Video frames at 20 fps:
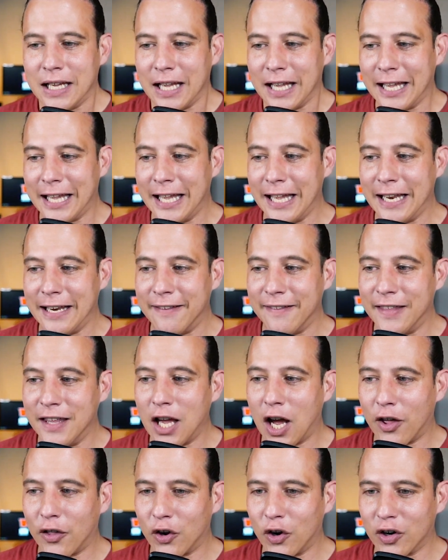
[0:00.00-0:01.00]
In the
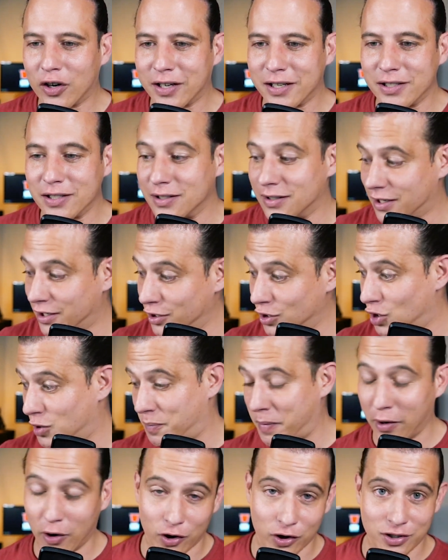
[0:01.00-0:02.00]
other
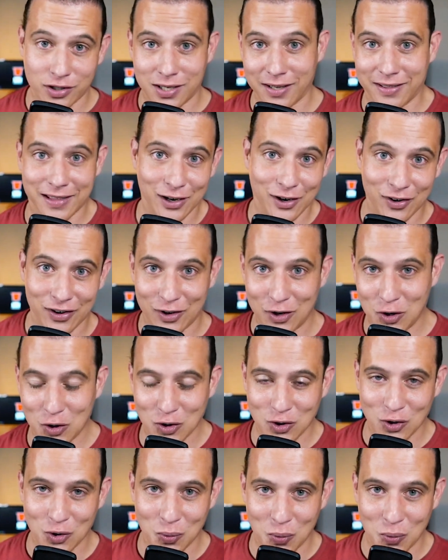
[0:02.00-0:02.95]
conspiracy theory news of the